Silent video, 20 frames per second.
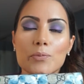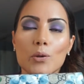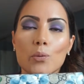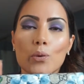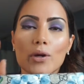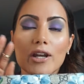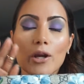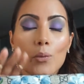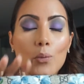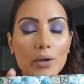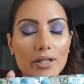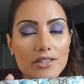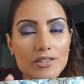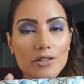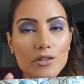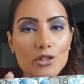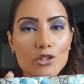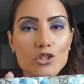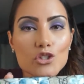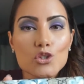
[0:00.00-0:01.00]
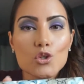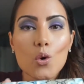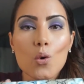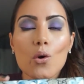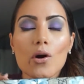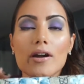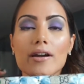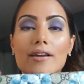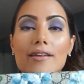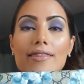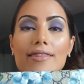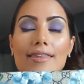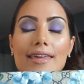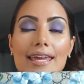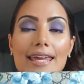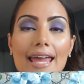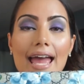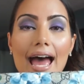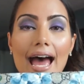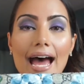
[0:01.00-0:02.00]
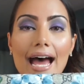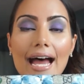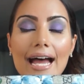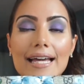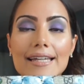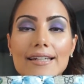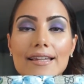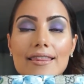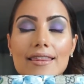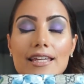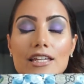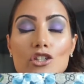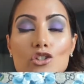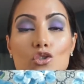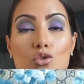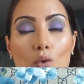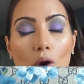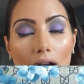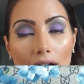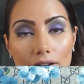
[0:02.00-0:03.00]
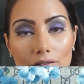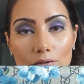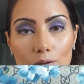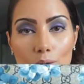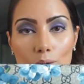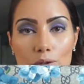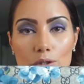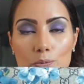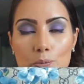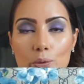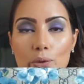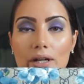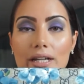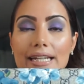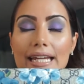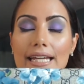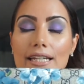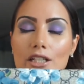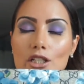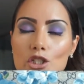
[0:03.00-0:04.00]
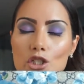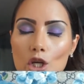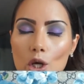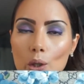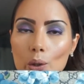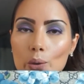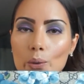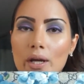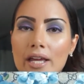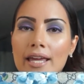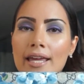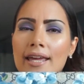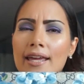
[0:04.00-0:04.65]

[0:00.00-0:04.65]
But when I went to the store, they had the dry rose print in a tote,